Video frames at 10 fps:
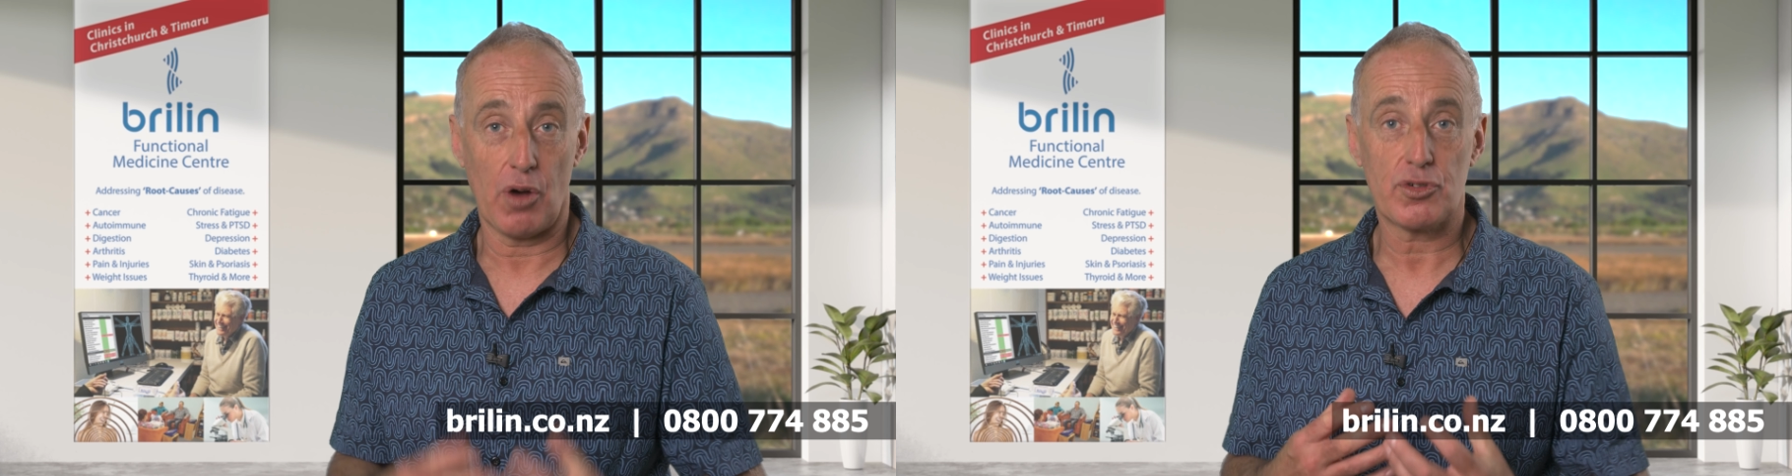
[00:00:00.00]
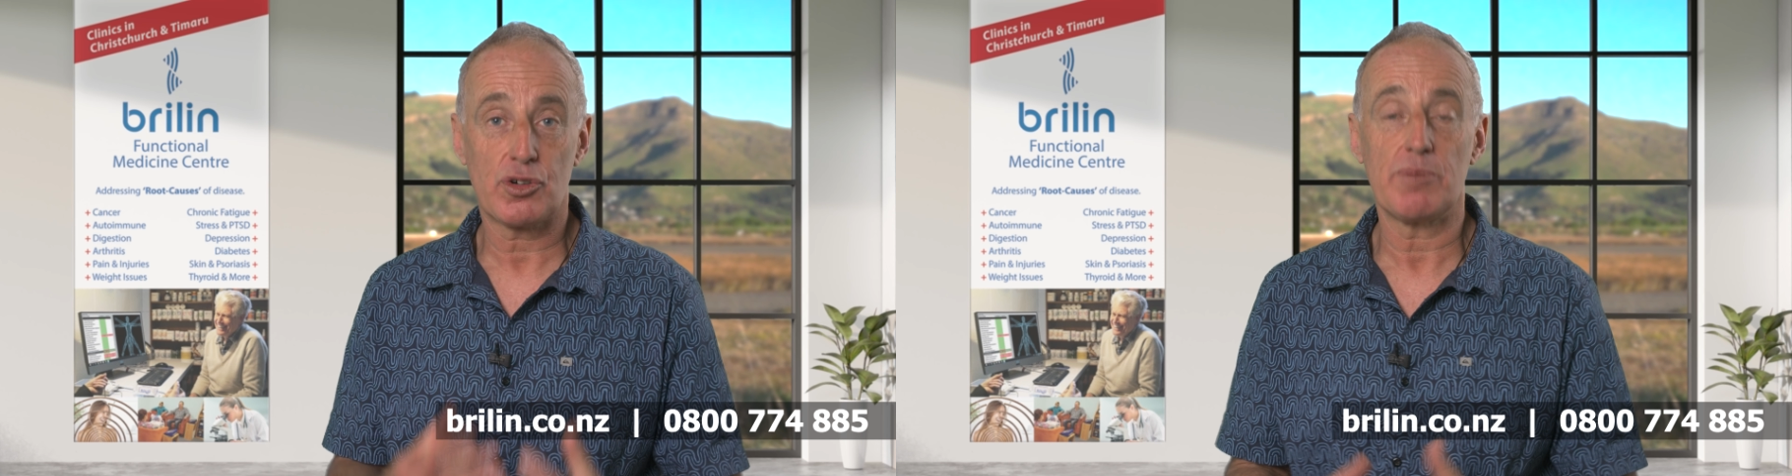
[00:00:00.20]

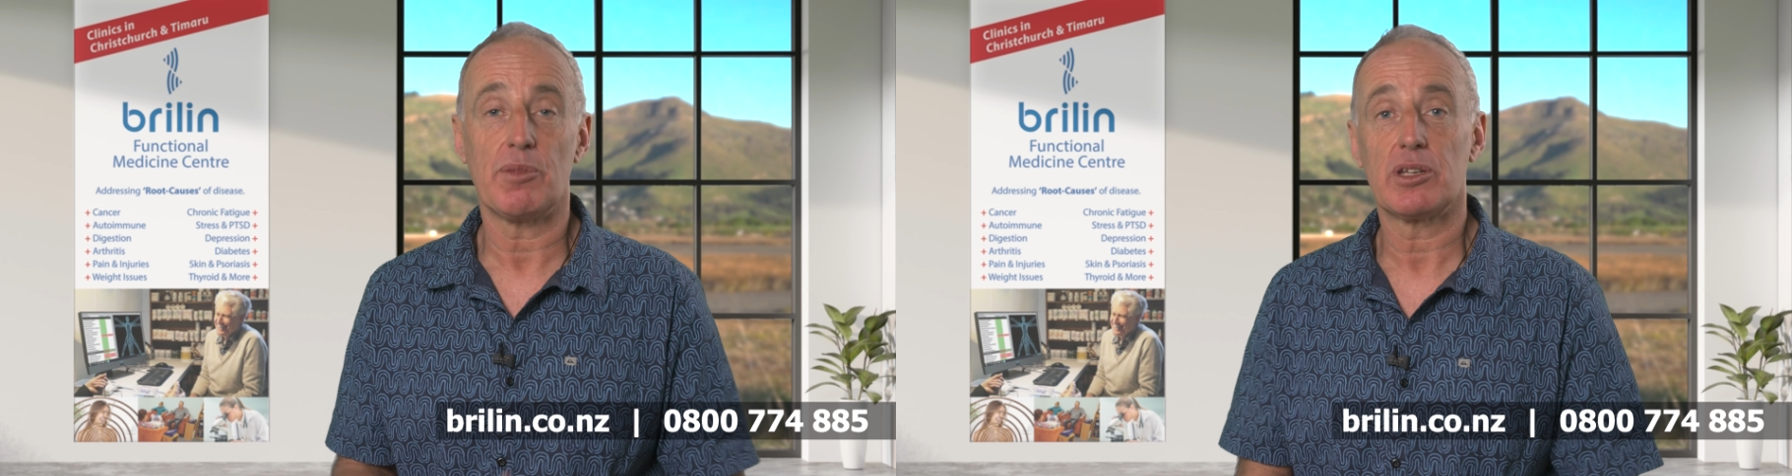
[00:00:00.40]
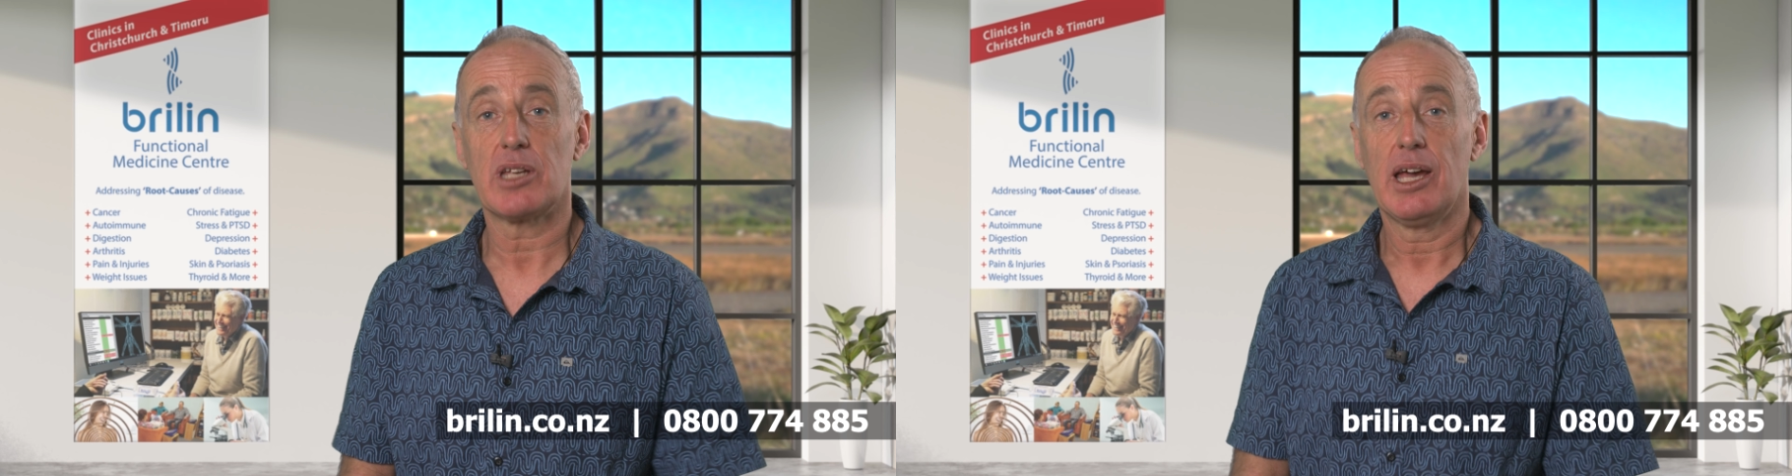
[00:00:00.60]

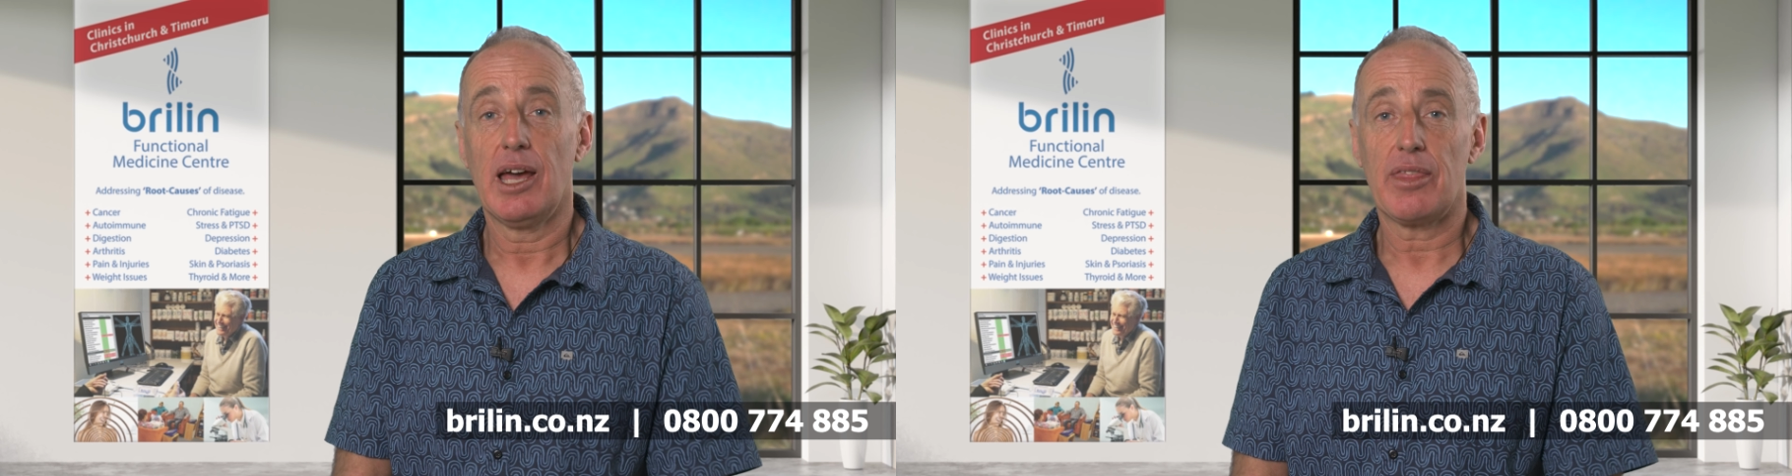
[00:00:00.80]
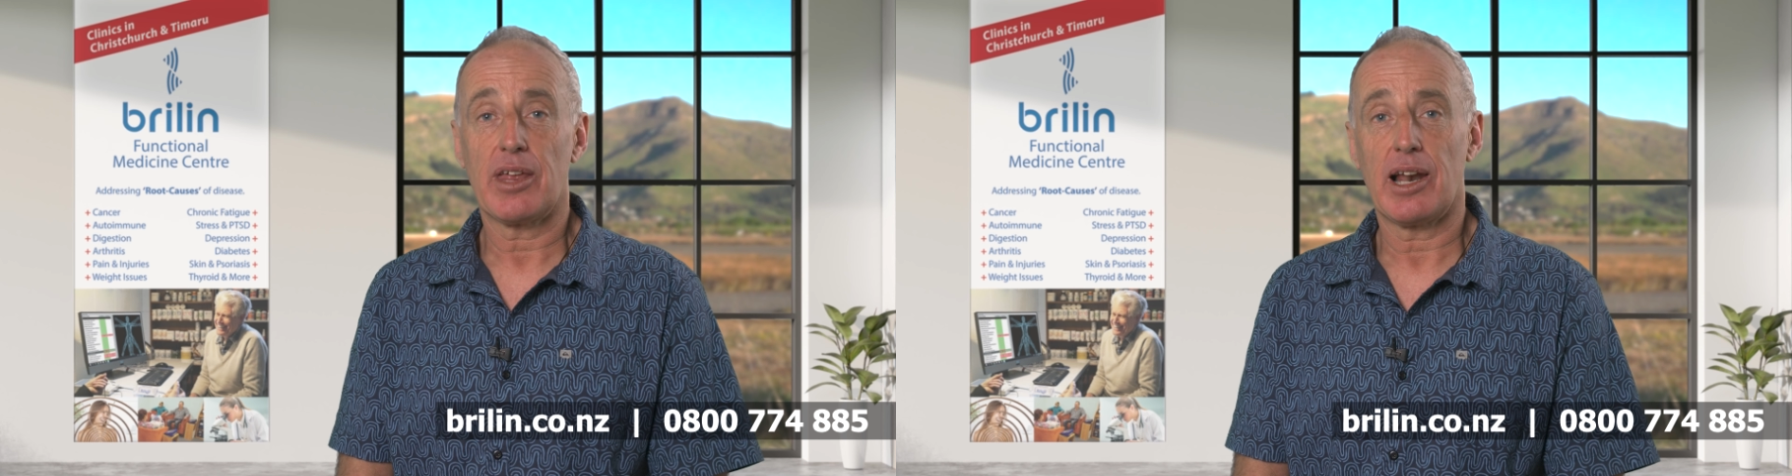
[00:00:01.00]
treatment
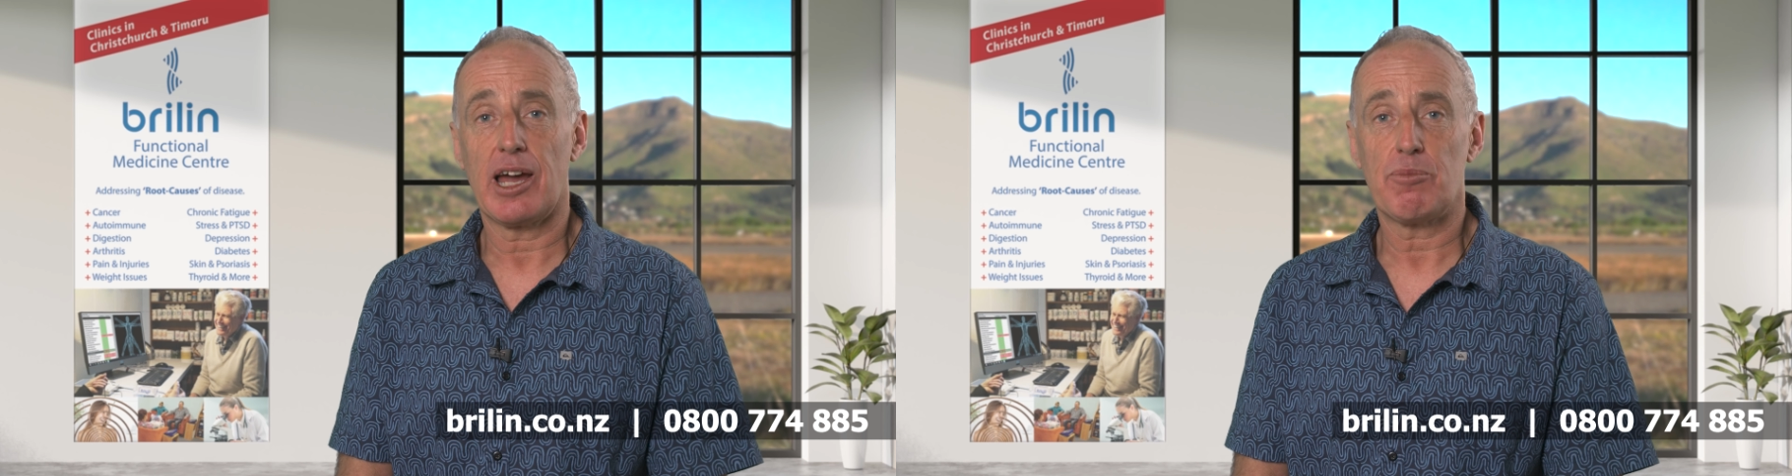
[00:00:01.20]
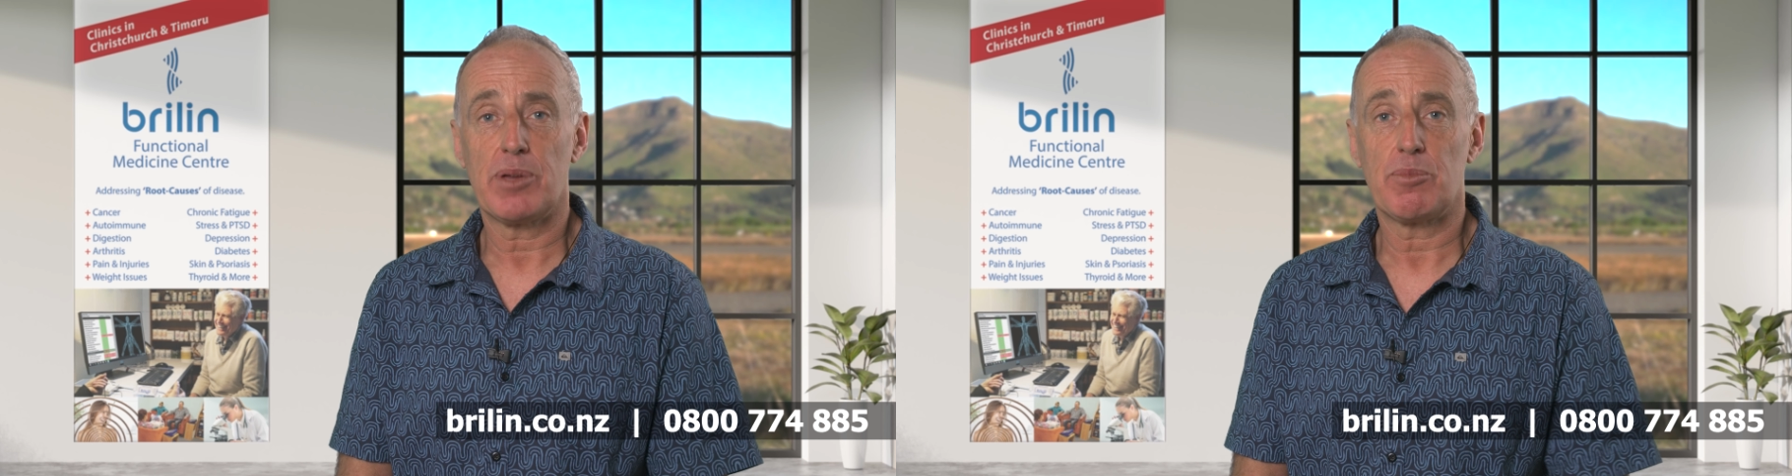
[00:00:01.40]
that
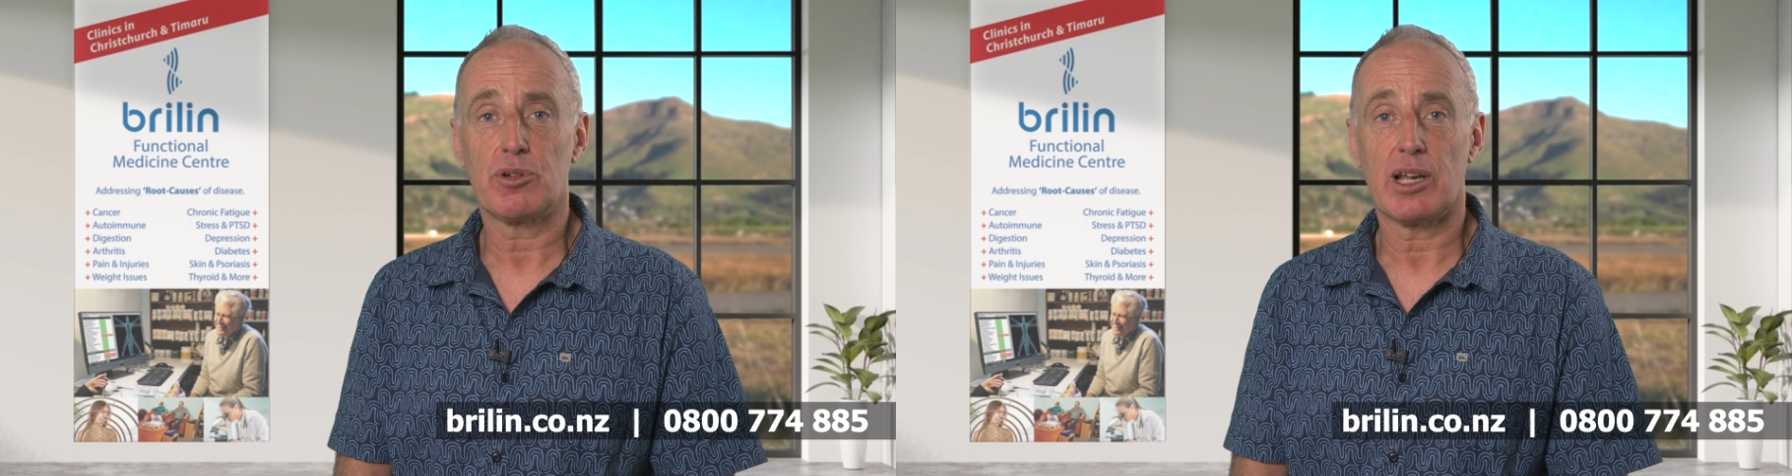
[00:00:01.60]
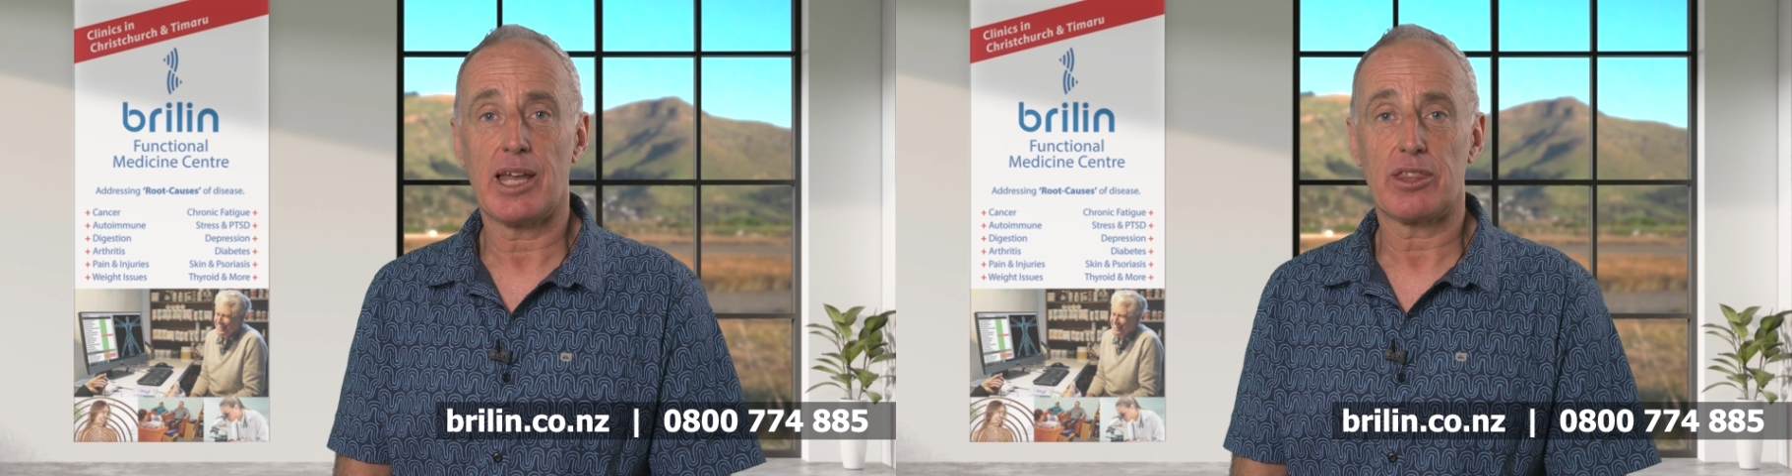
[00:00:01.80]
allow people
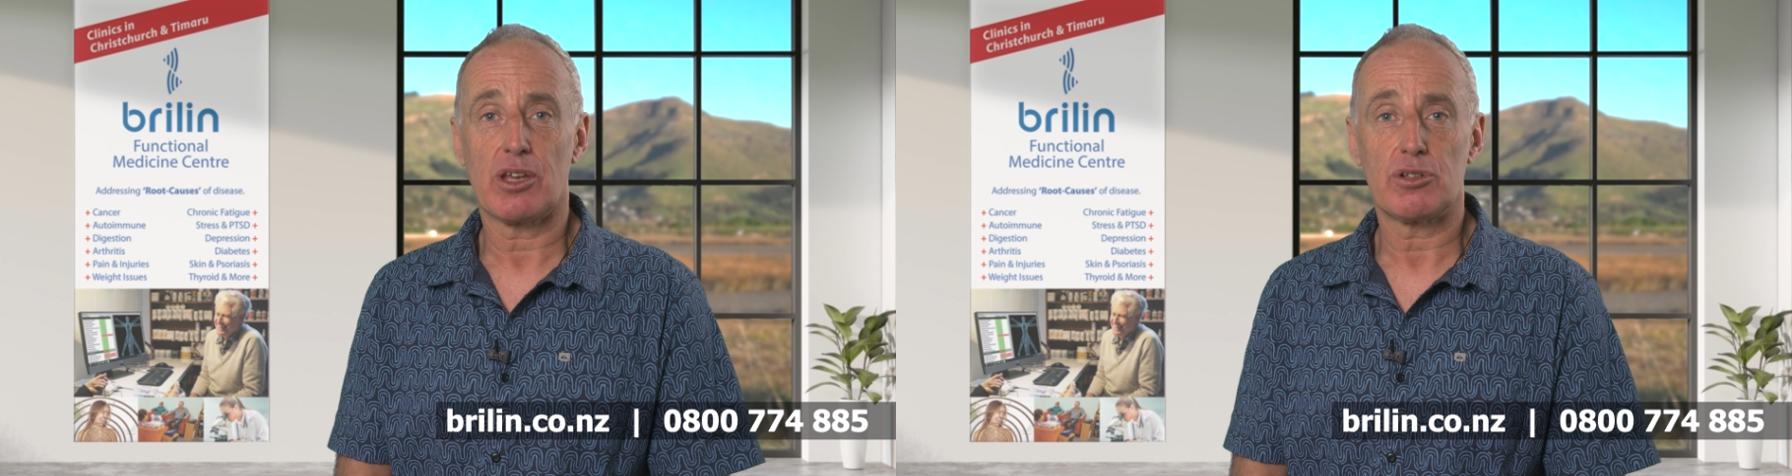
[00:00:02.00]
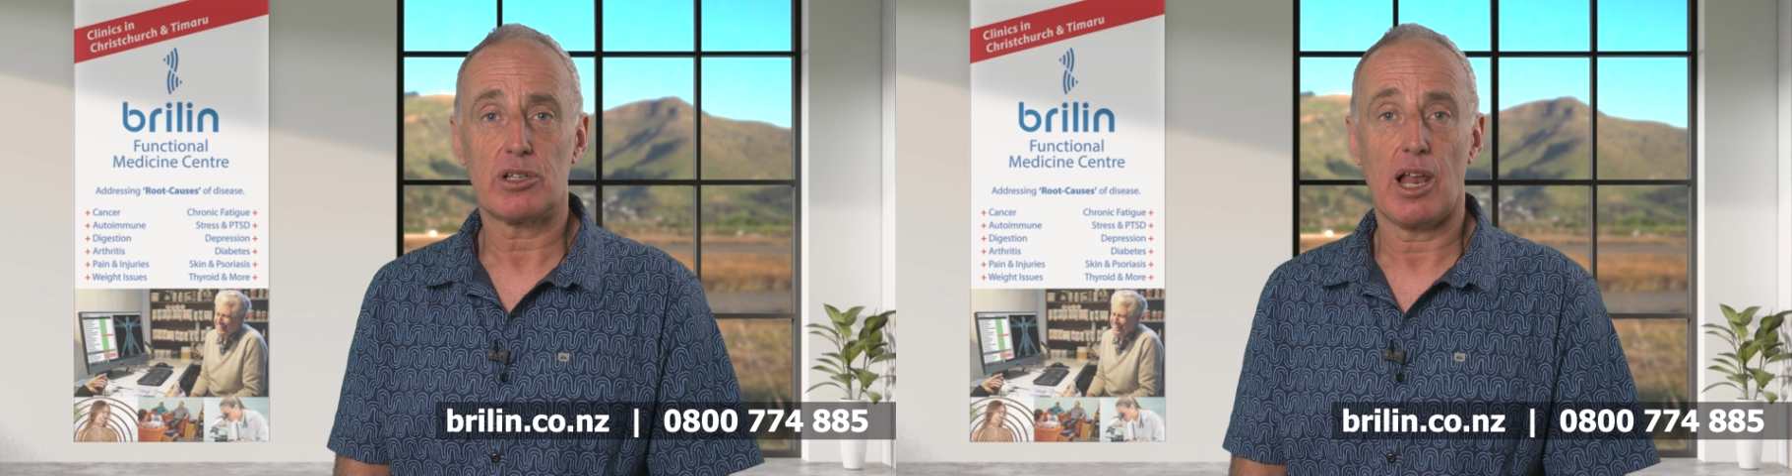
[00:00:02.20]
to let
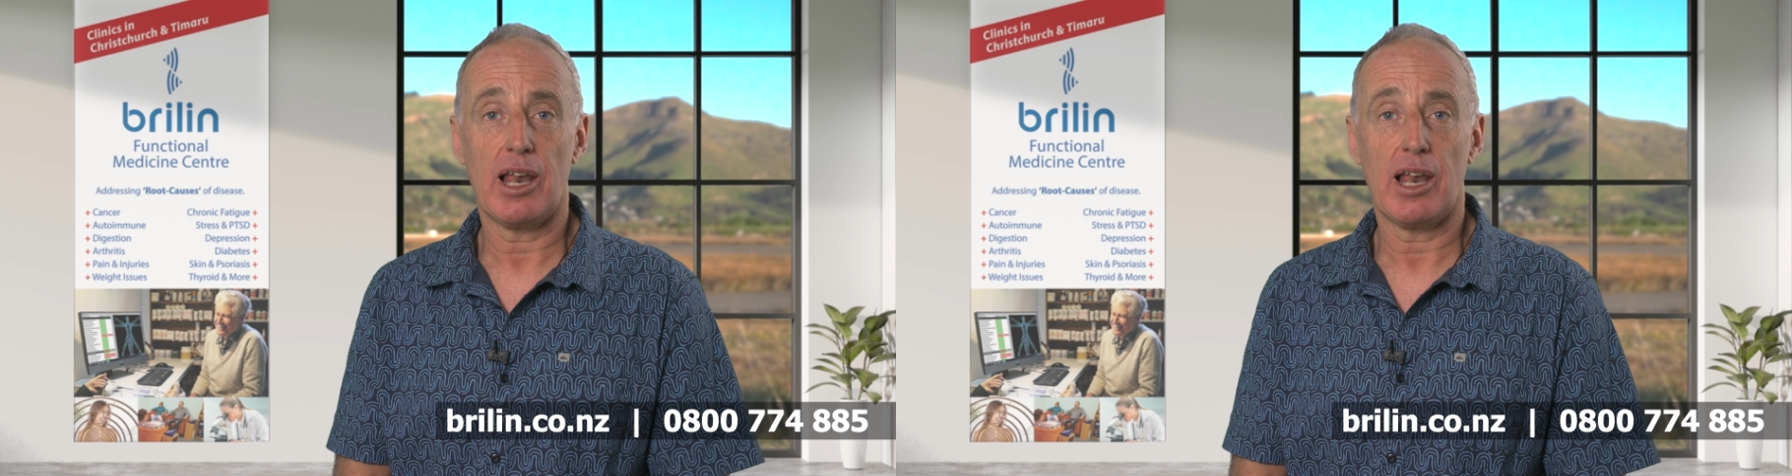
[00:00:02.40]
those